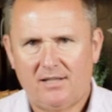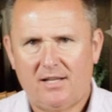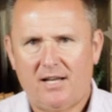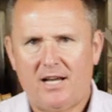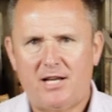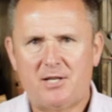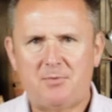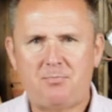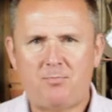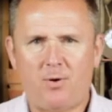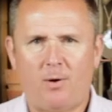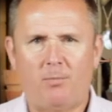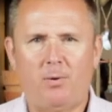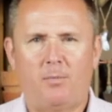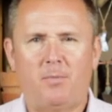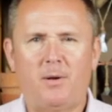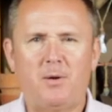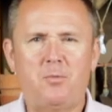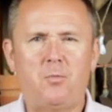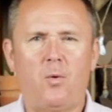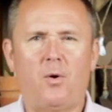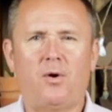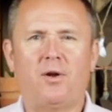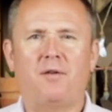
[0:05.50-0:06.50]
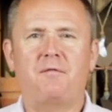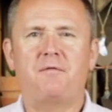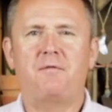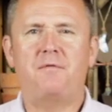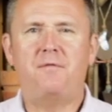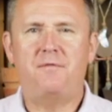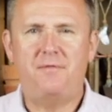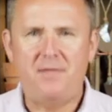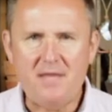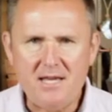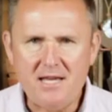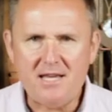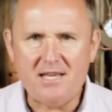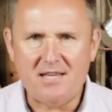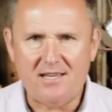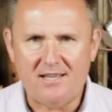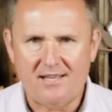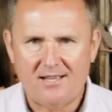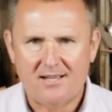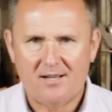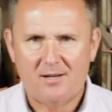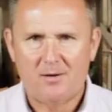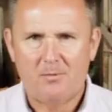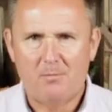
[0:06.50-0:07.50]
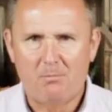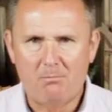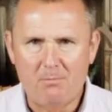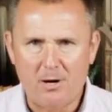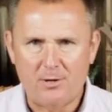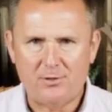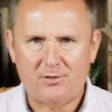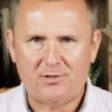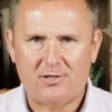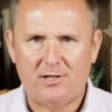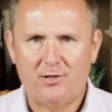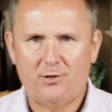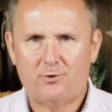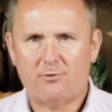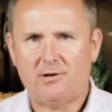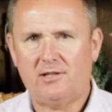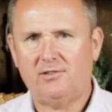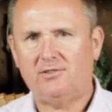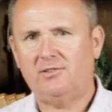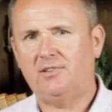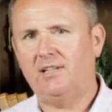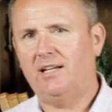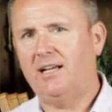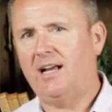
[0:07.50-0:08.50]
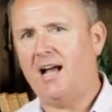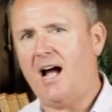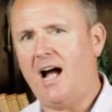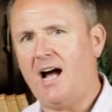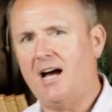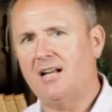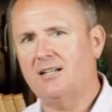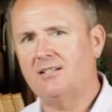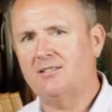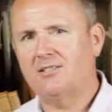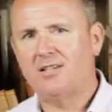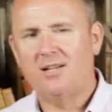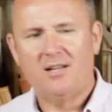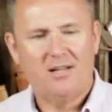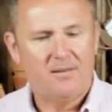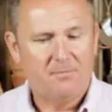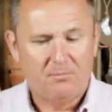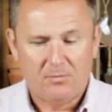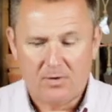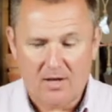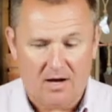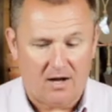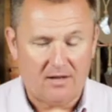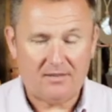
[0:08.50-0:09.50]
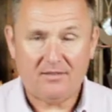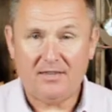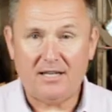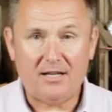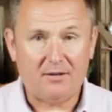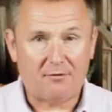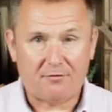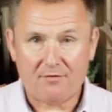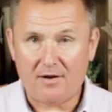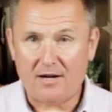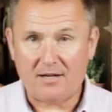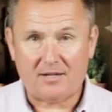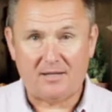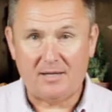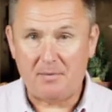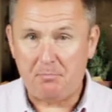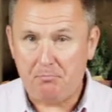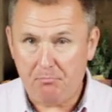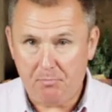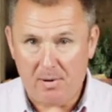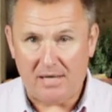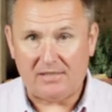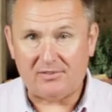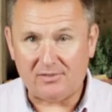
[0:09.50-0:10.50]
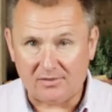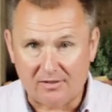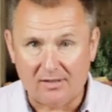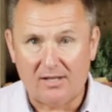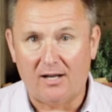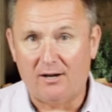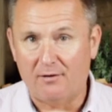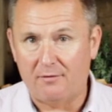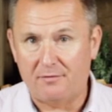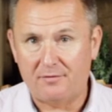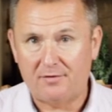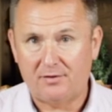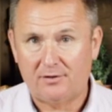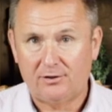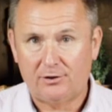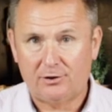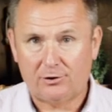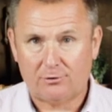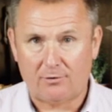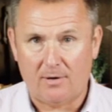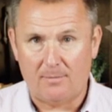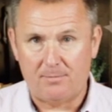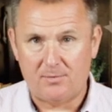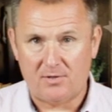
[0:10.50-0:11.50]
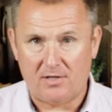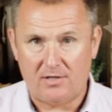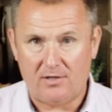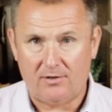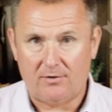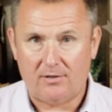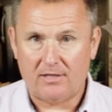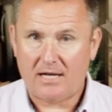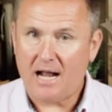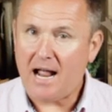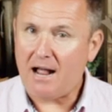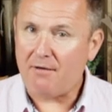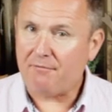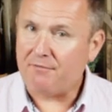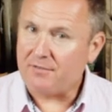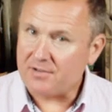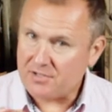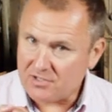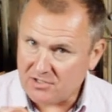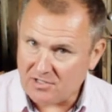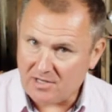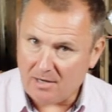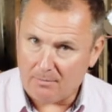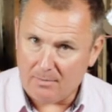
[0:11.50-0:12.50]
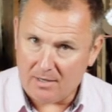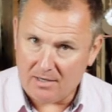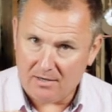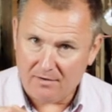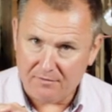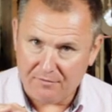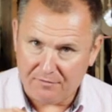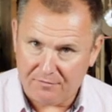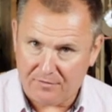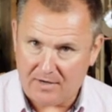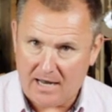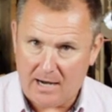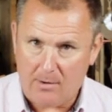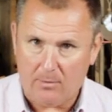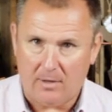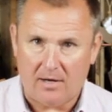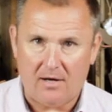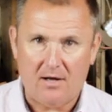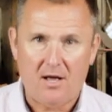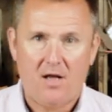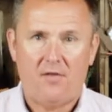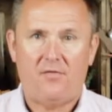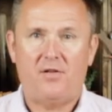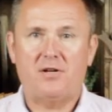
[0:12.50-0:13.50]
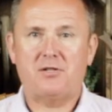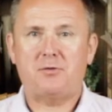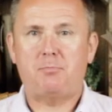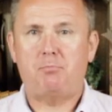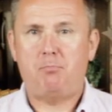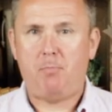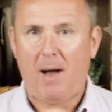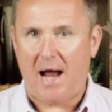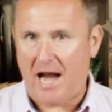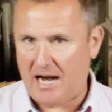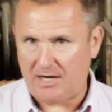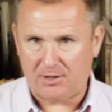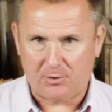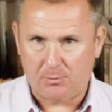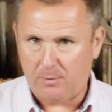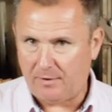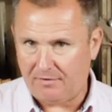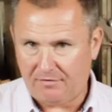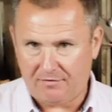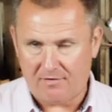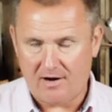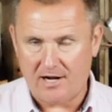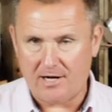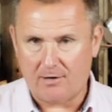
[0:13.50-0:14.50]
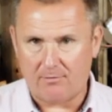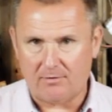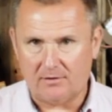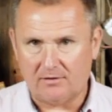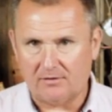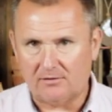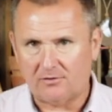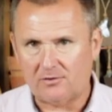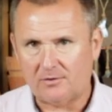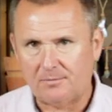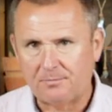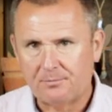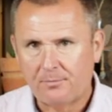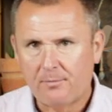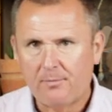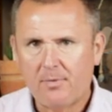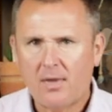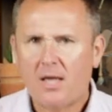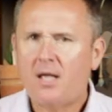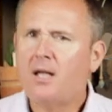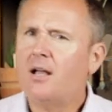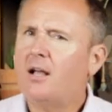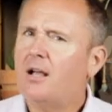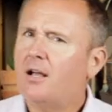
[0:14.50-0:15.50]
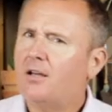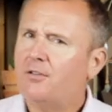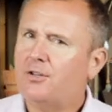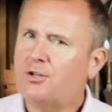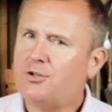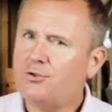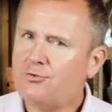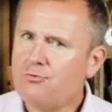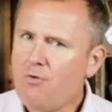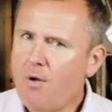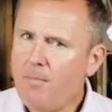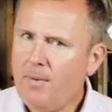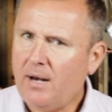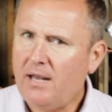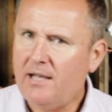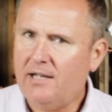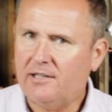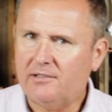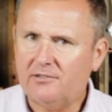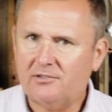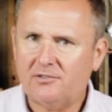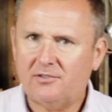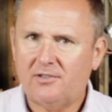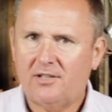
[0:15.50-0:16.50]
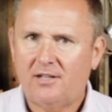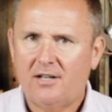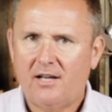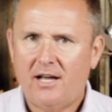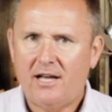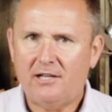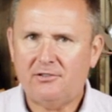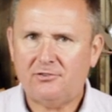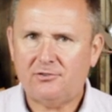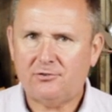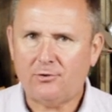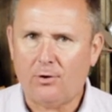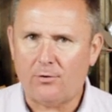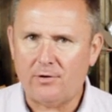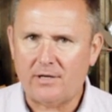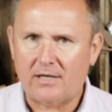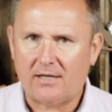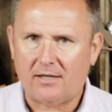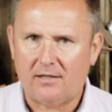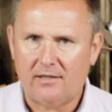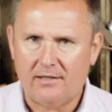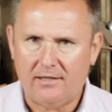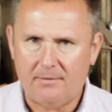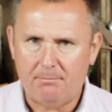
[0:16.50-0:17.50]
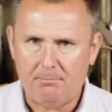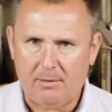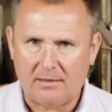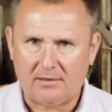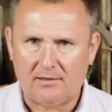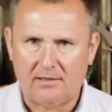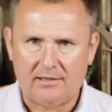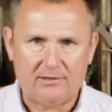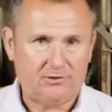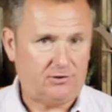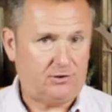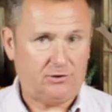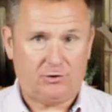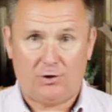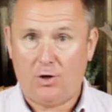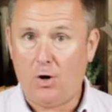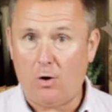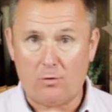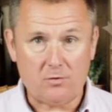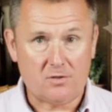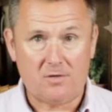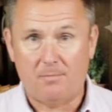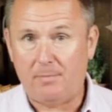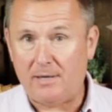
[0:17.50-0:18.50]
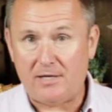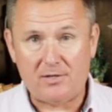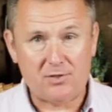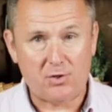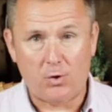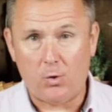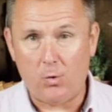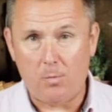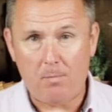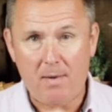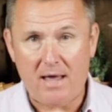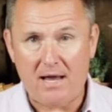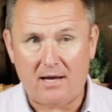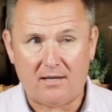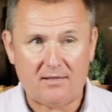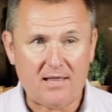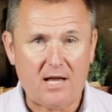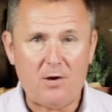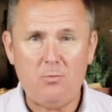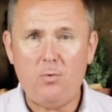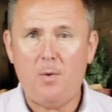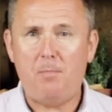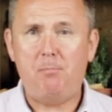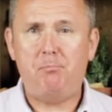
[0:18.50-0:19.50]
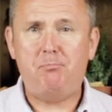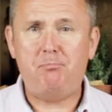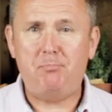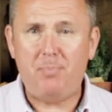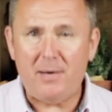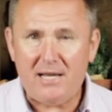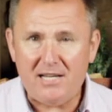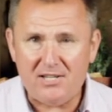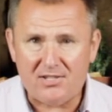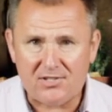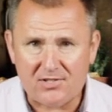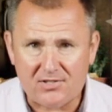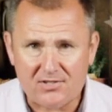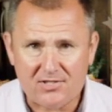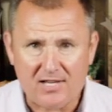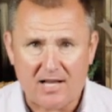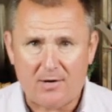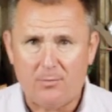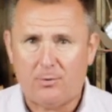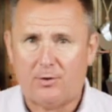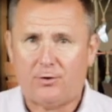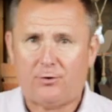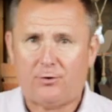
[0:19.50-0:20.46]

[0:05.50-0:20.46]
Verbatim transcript: is probably one of the most interesting and I think frankly best loved shrubs that you could have for summer flower that's packed with fragrance. The trouble is, historically, Buddleias just got to be too big. They were beasts, they would